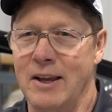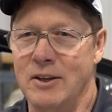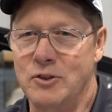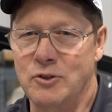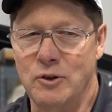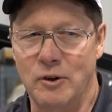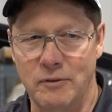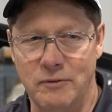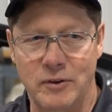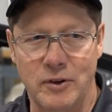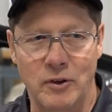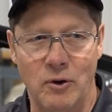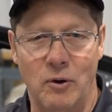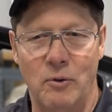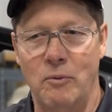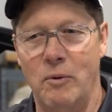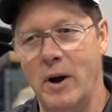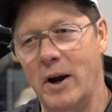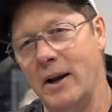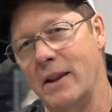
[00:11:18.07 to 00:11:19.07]
So if you
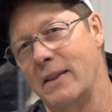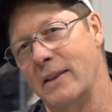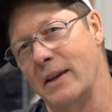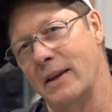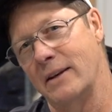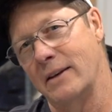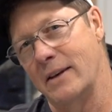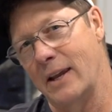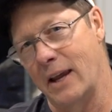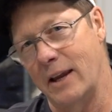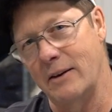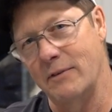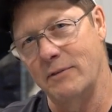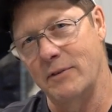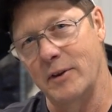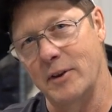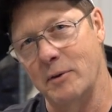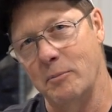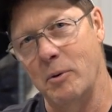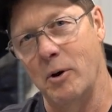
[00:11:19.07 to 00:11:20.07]
don't want anything taken
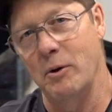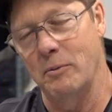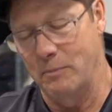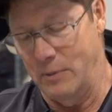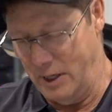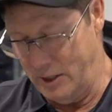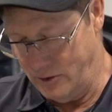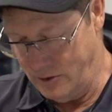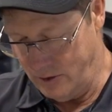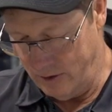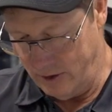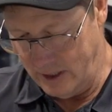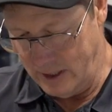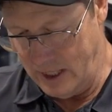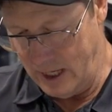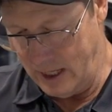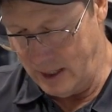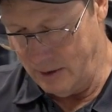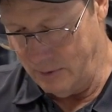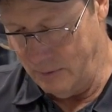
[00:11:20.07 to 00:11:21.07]
from the boat, make sure you
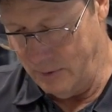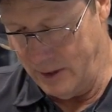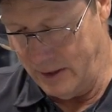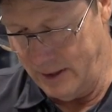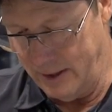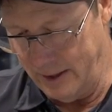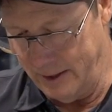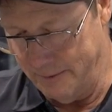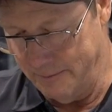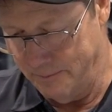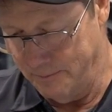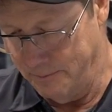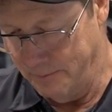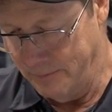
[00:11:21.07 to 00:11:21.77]
take it with you.